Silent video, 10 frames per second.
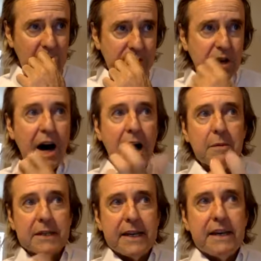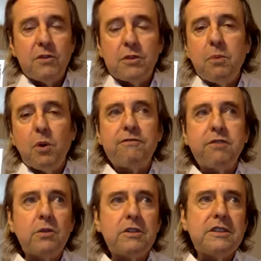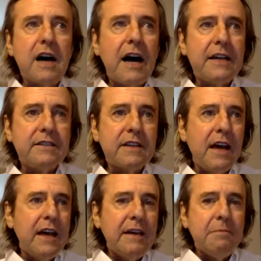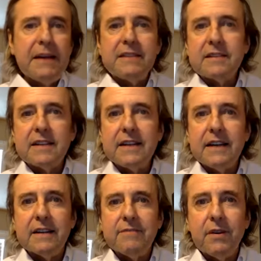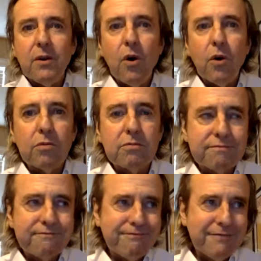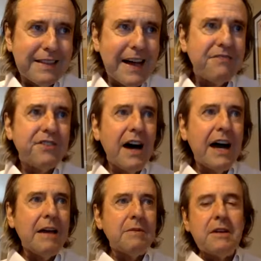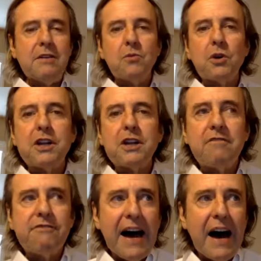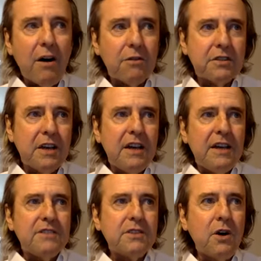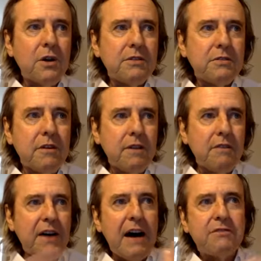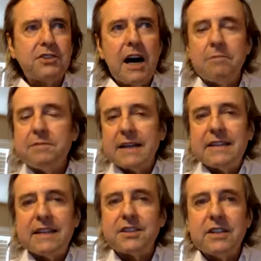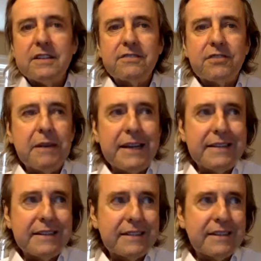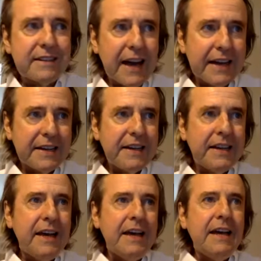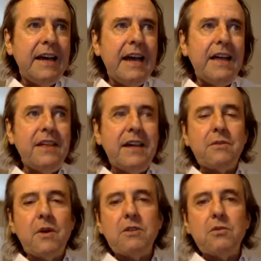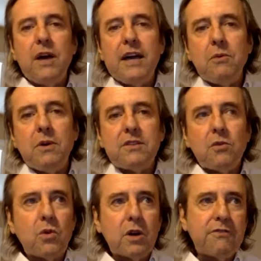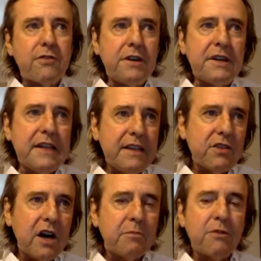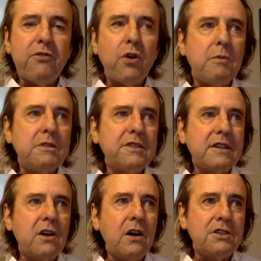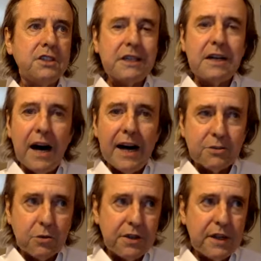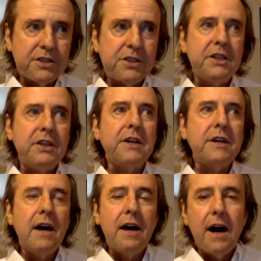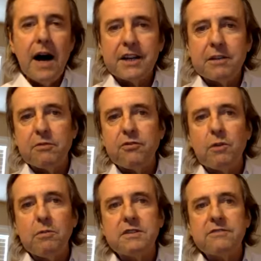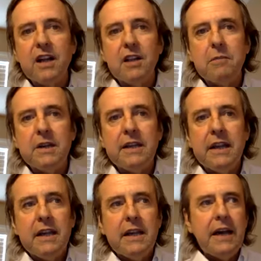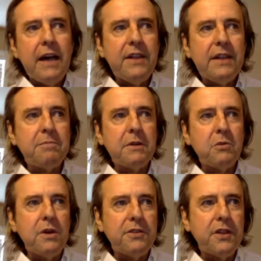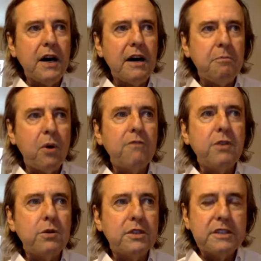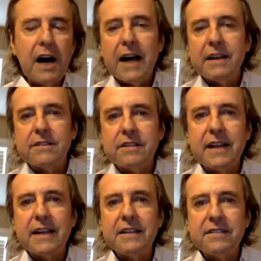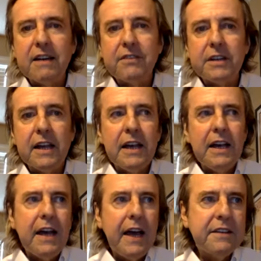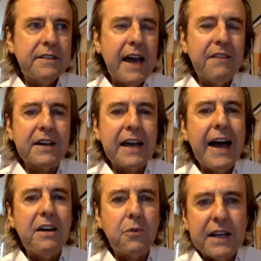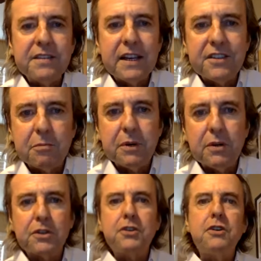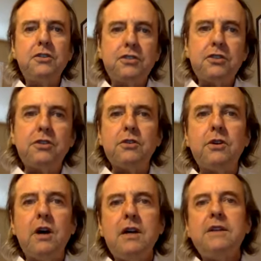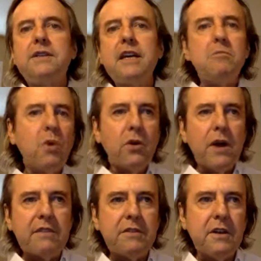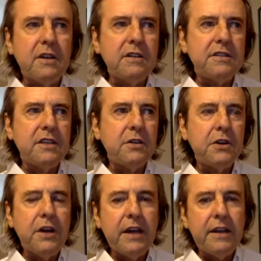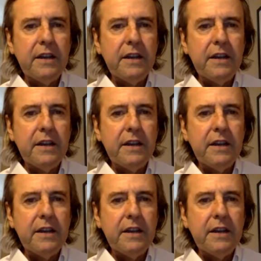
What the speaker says: Tom, again, with Portflow Designs, basically a whole lifetime in working on valves. So he's a valve job technician from 86 to 90. And then right away went to work for Nissan Performance Technology, Cosworth Engineering, Honda Performance Development. And then he's been with Portflow Design since 97. He's kind of the guy a race engine builder turns to get more out of a cylinder head.